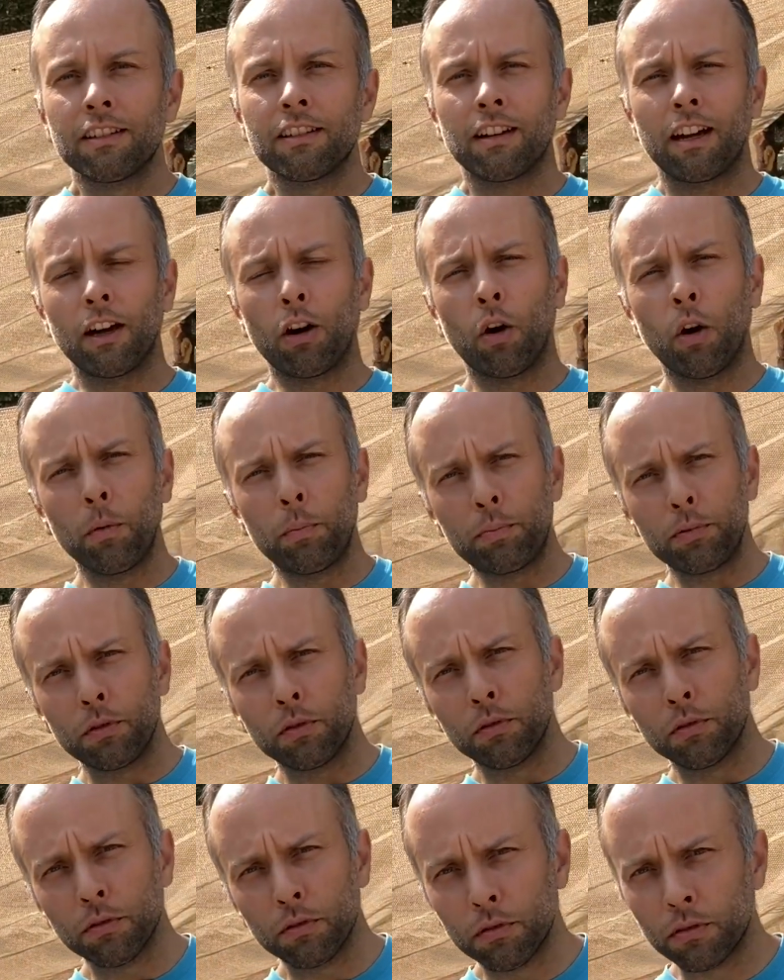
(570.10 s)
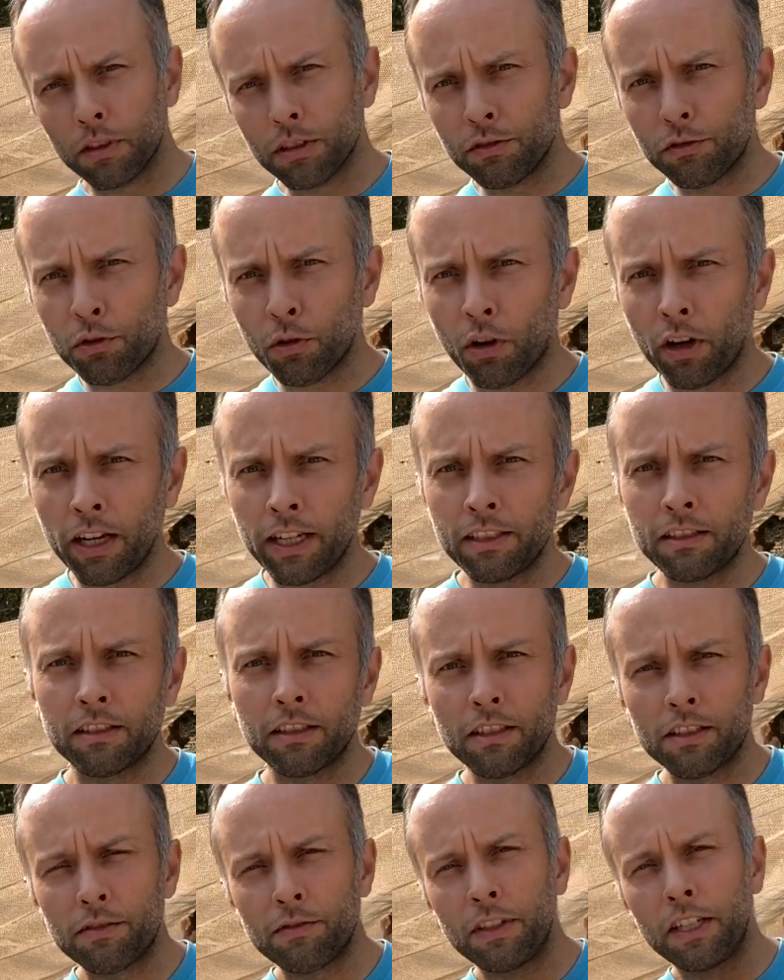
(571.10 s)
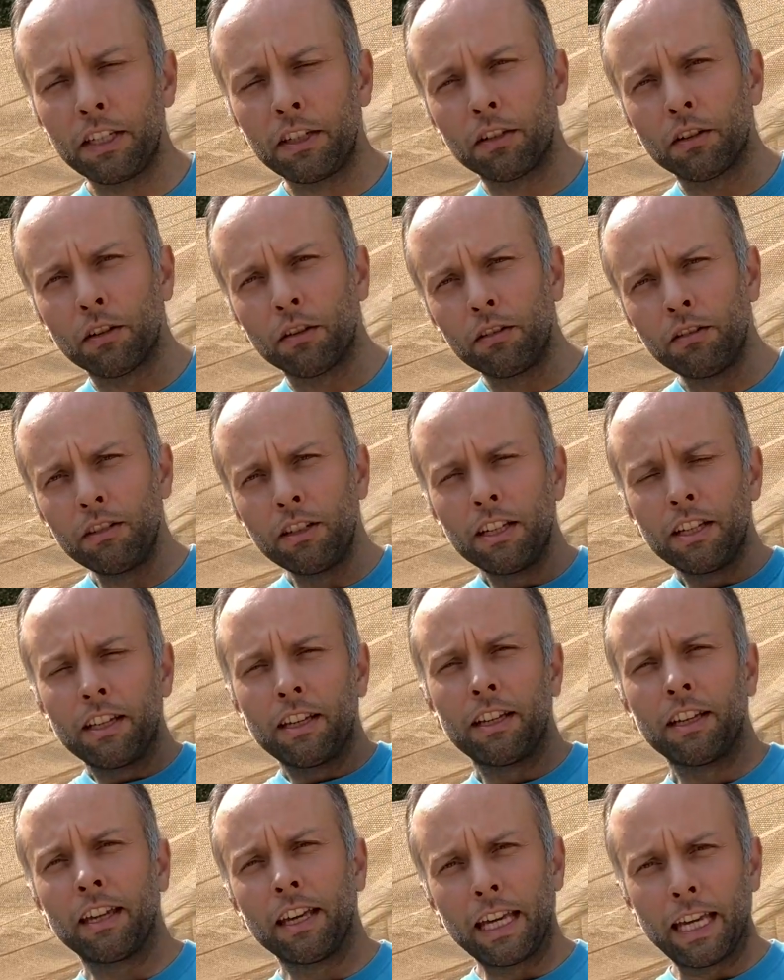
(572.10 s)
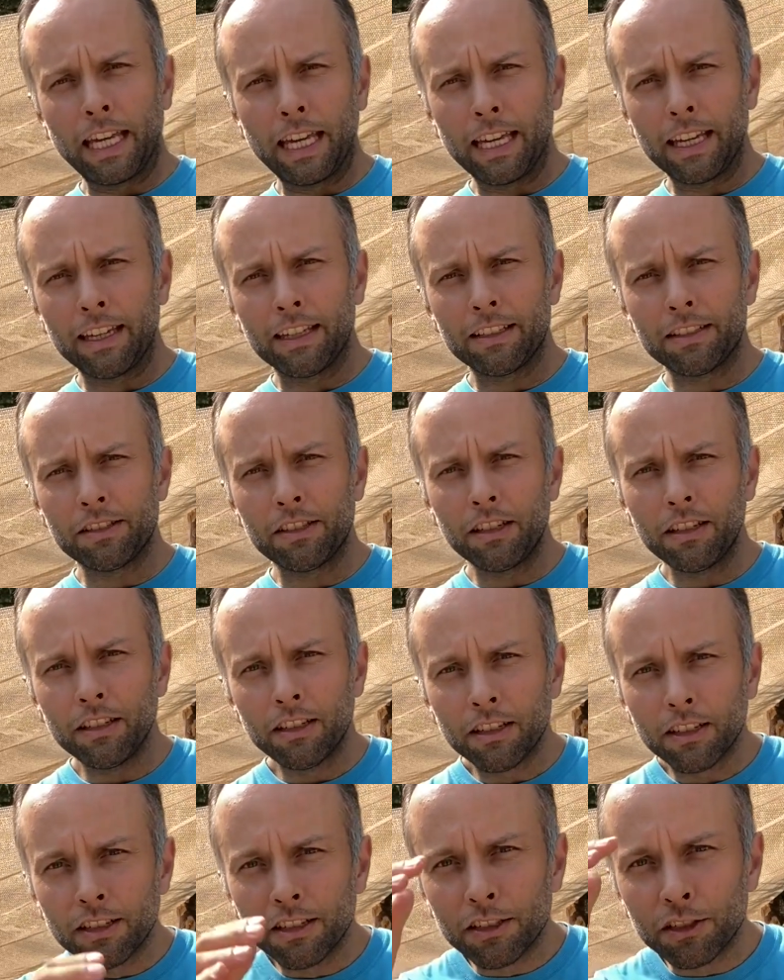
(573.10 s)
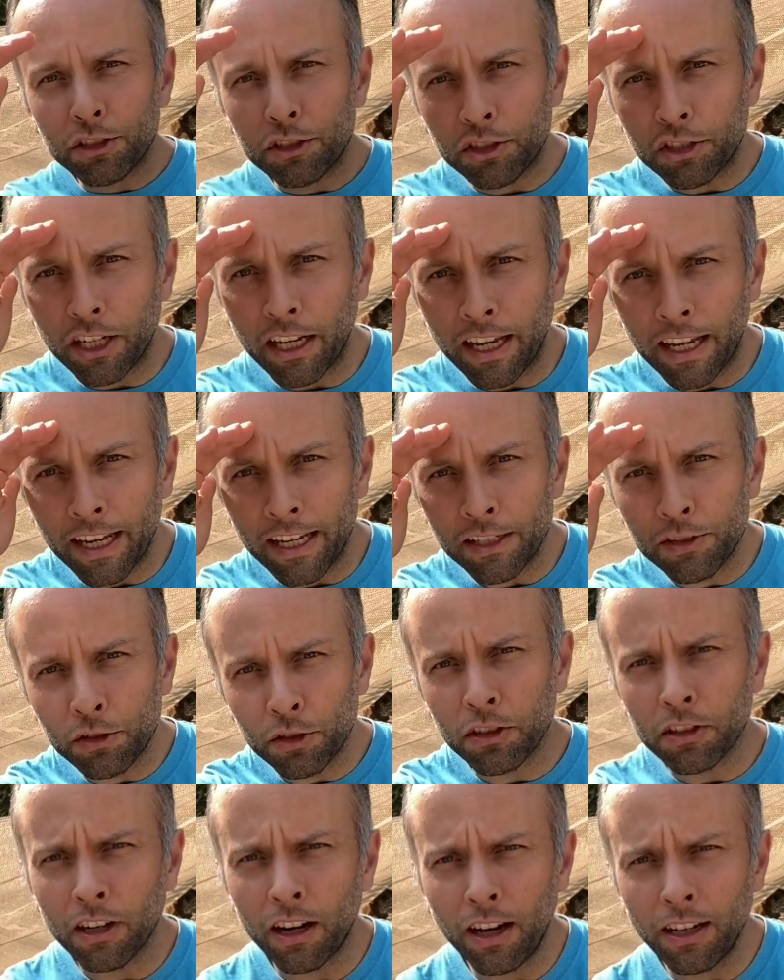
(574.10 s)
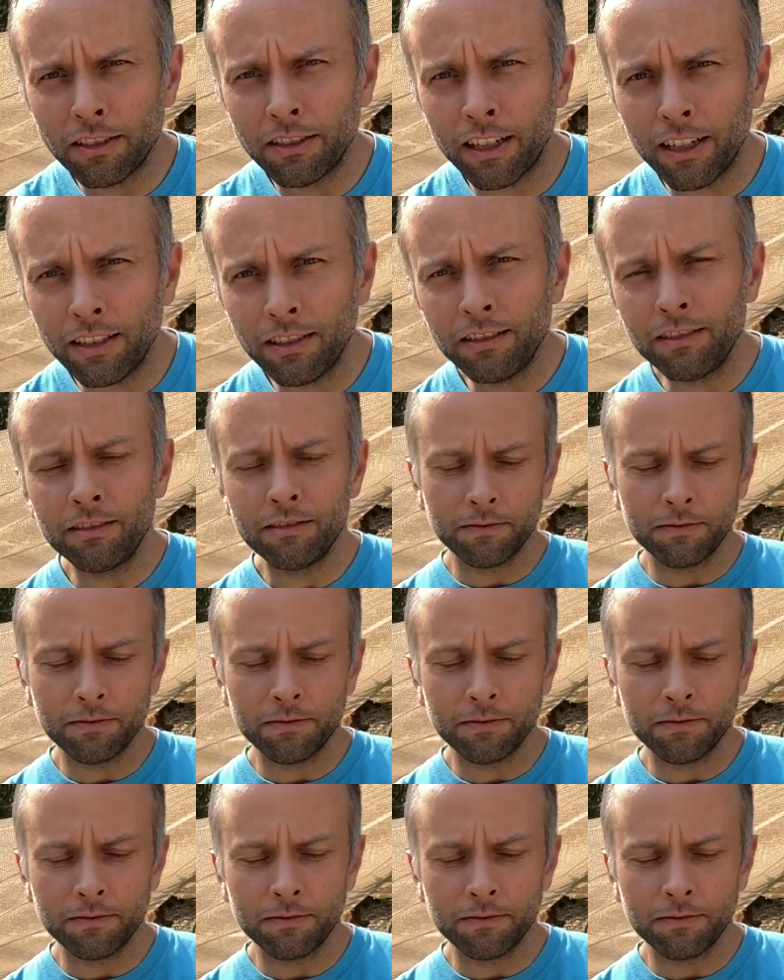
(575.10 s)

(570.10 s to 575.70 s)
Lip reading: I hope you enjoyed this video, and shade your garden